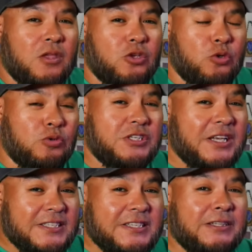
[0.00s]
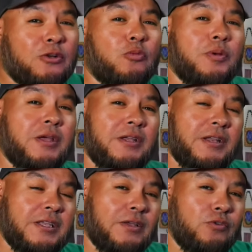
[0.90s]
you just a little bit
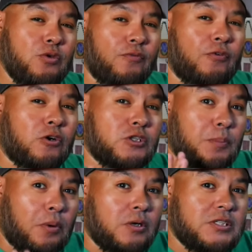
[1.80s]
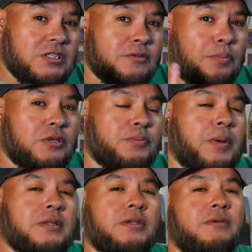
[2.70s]
and give you first person's
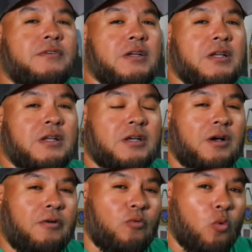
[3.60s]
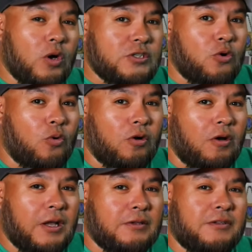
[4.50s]
perspective of what's going
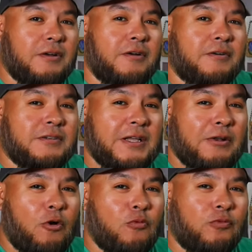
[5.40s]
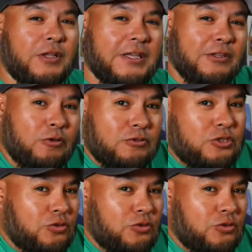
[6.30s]
on out there and hopefully get those